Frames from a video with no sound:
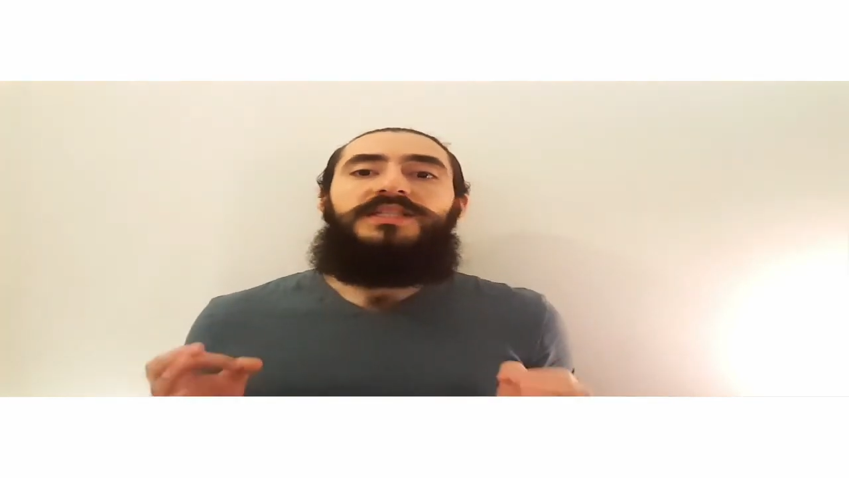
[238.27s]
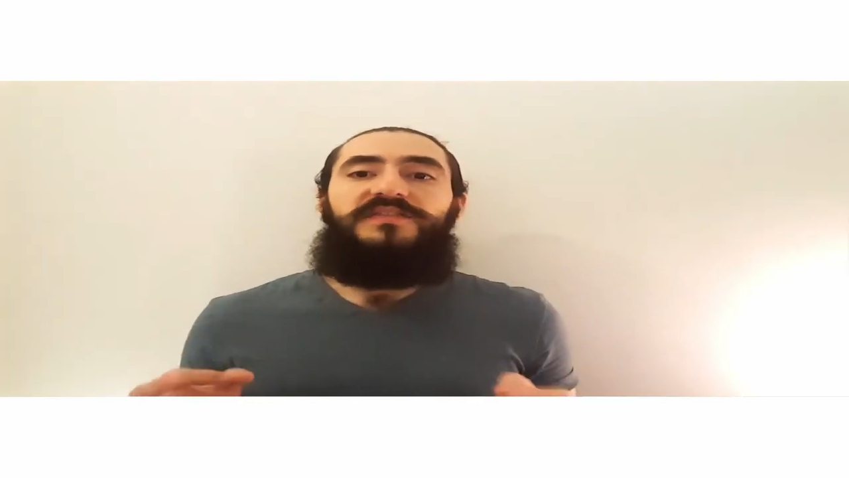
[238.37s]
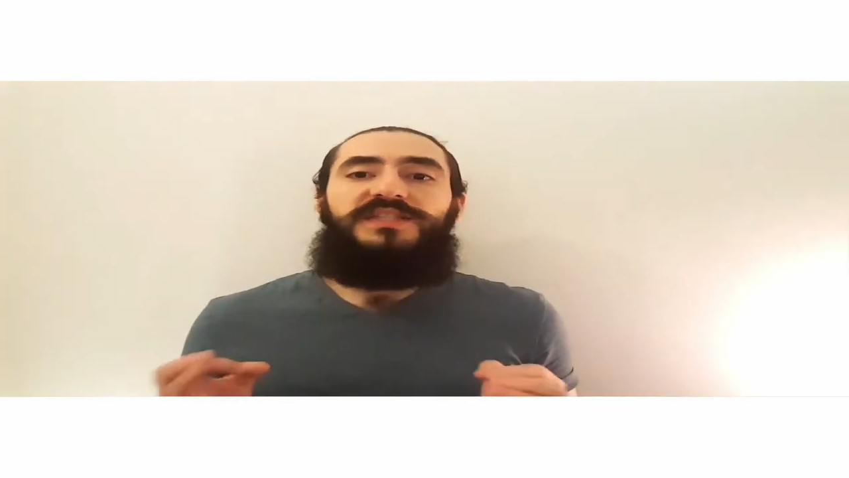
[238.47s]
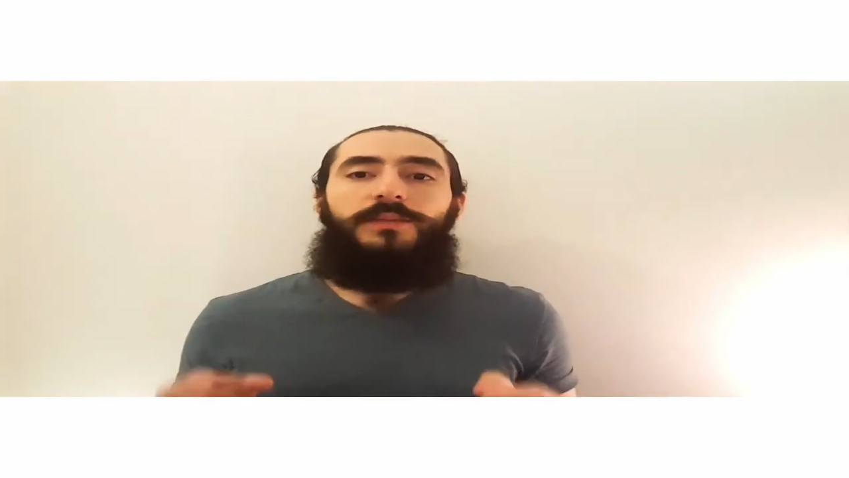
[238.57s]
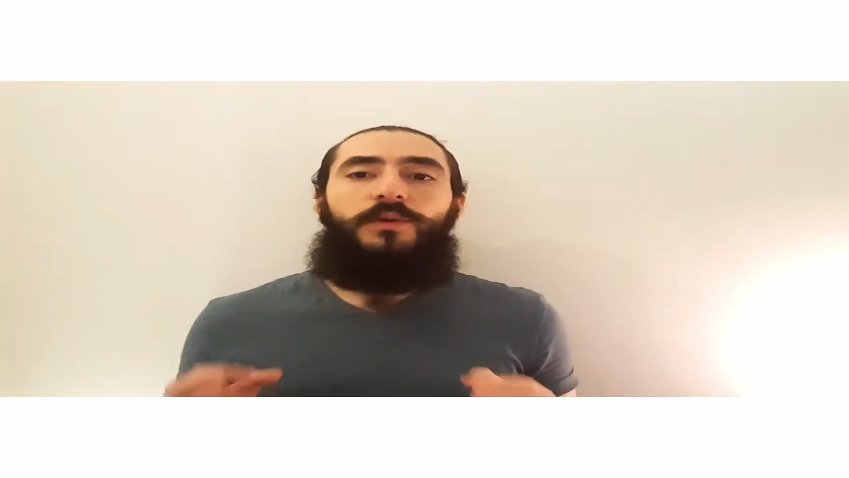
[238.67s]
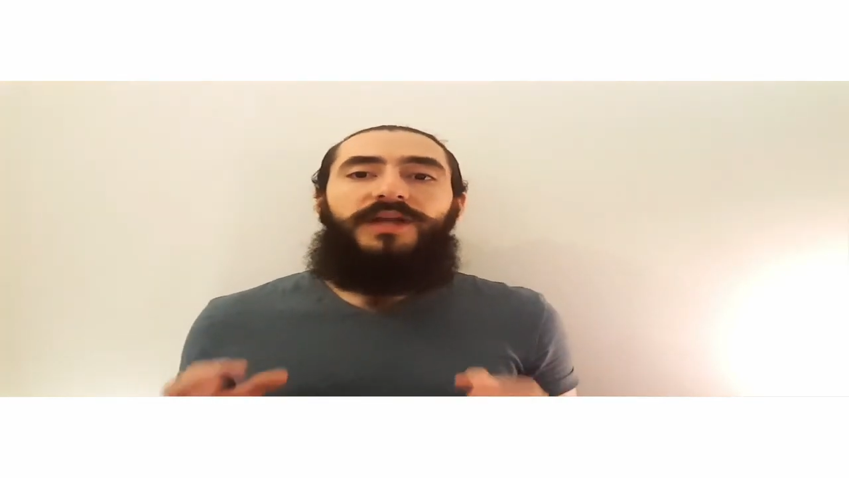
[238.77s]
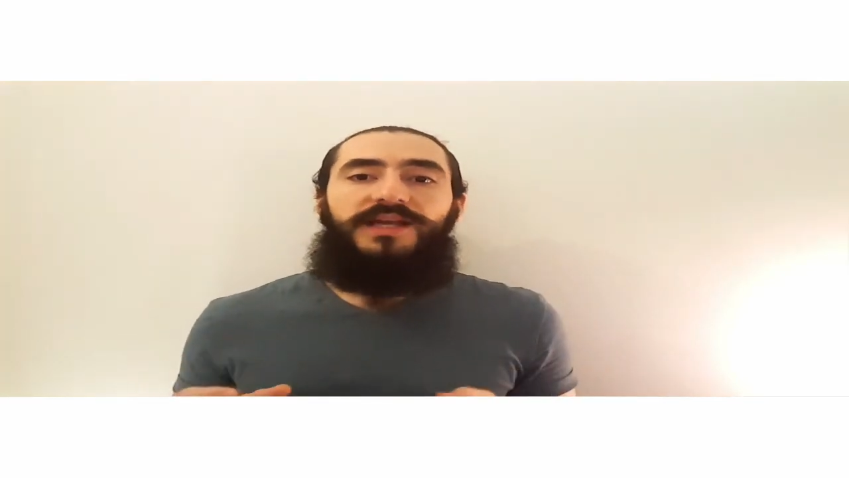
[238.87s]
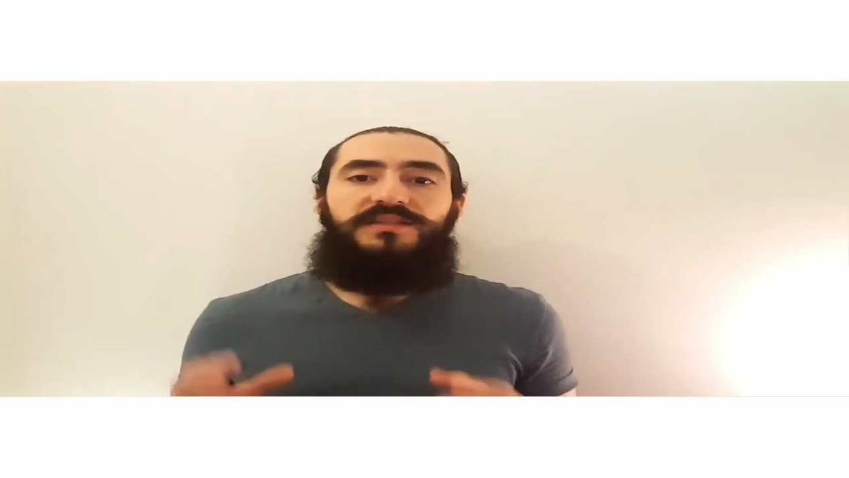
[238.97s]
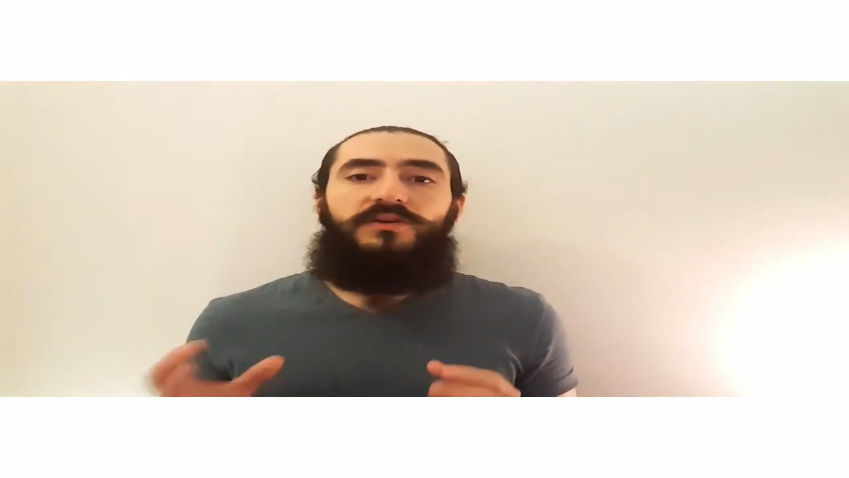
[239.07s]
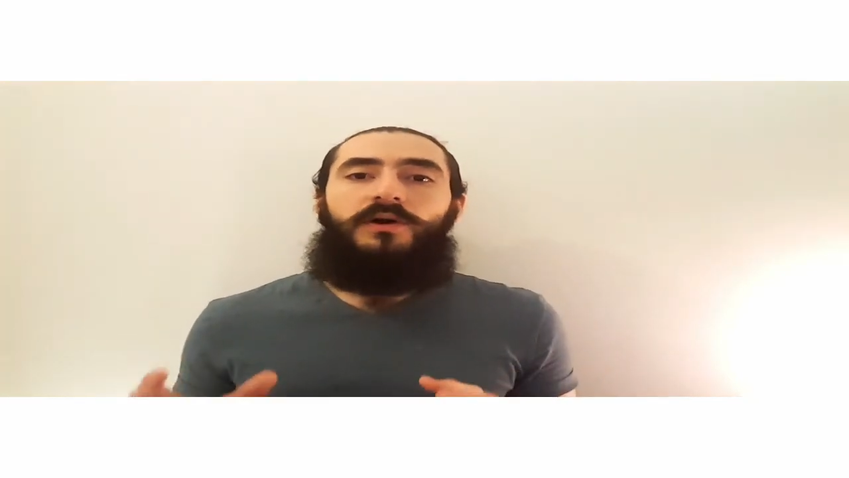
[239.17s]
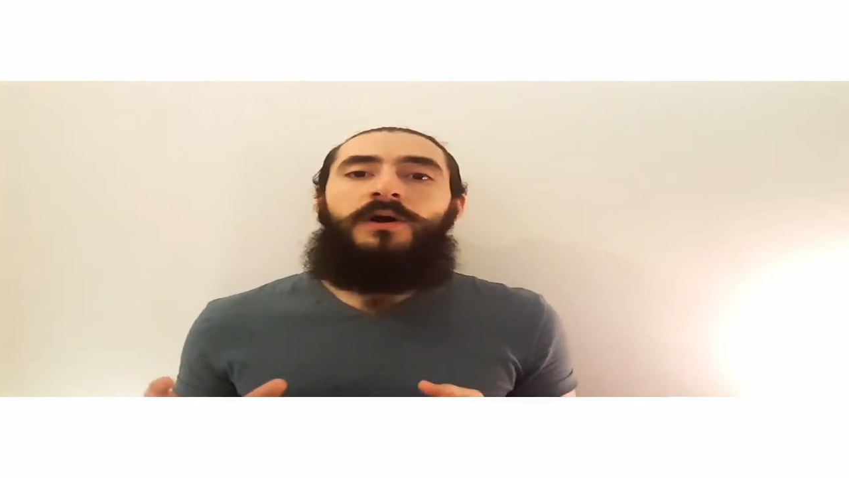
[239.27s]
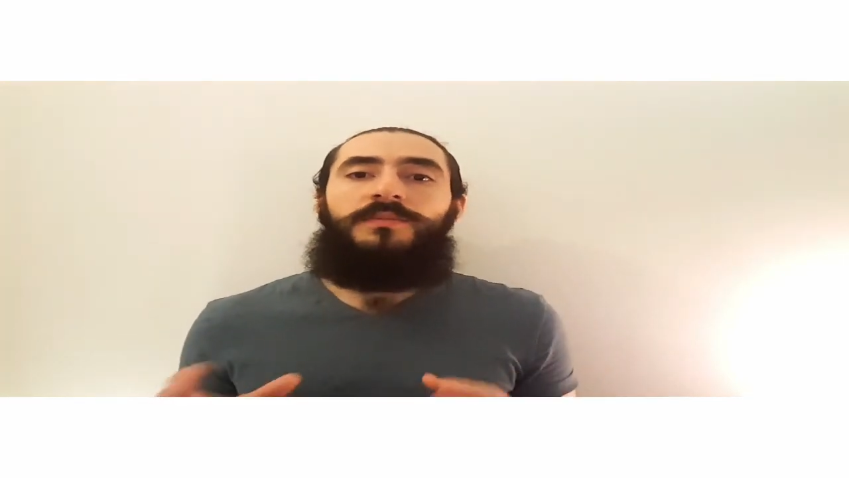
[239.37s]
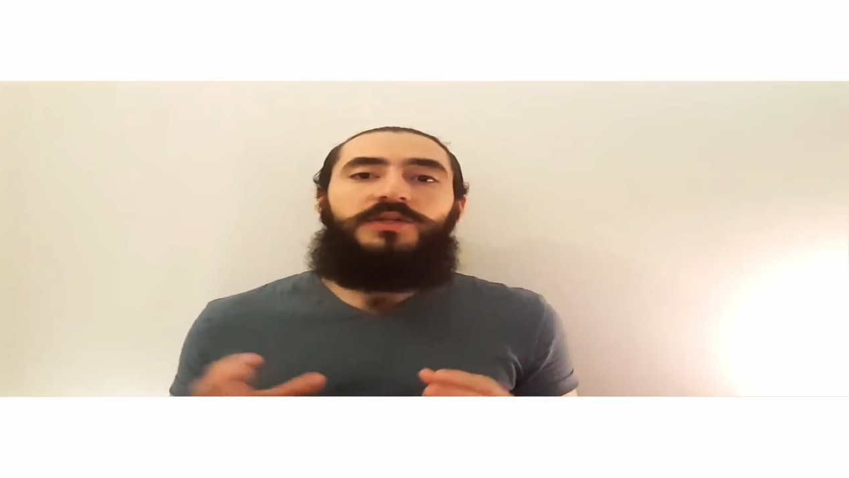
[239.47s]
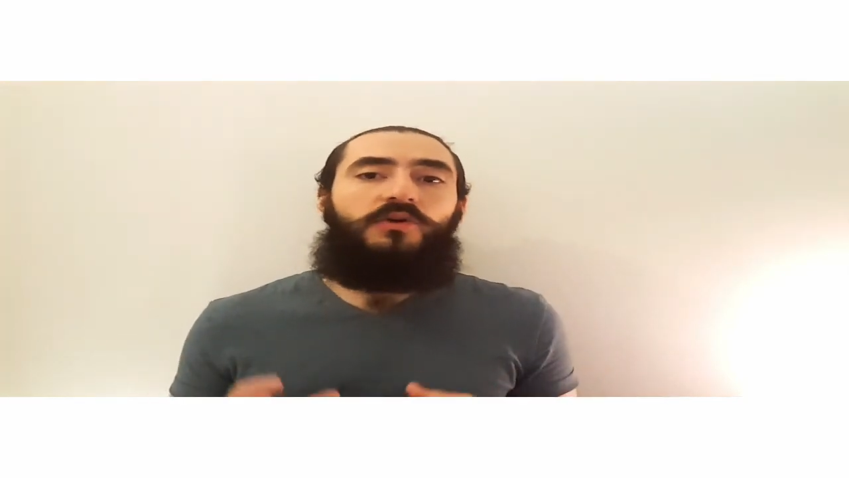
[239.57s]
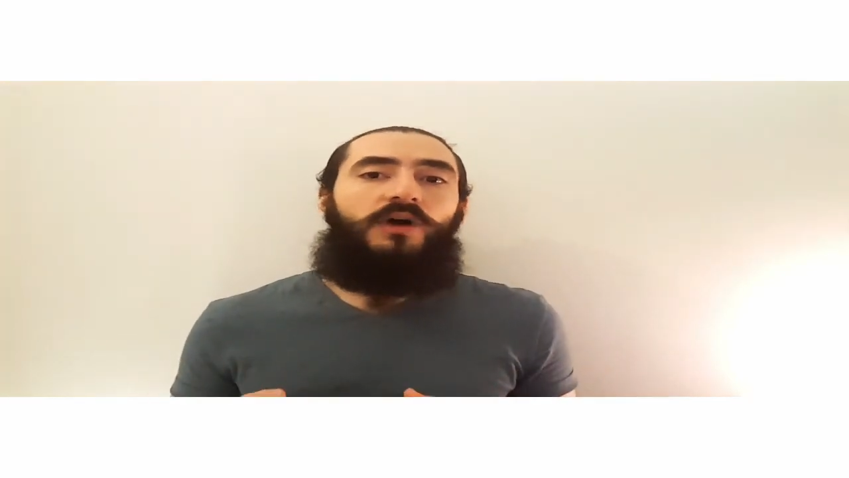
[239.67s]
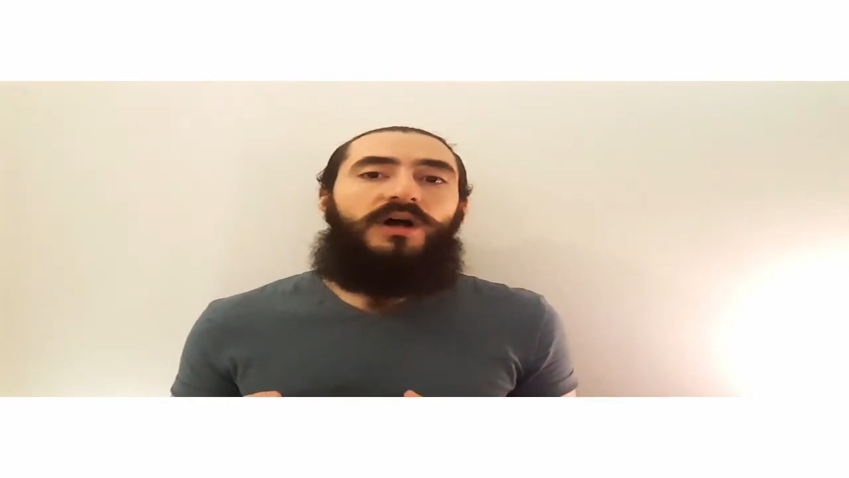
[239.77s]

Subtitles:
is if someone has their arms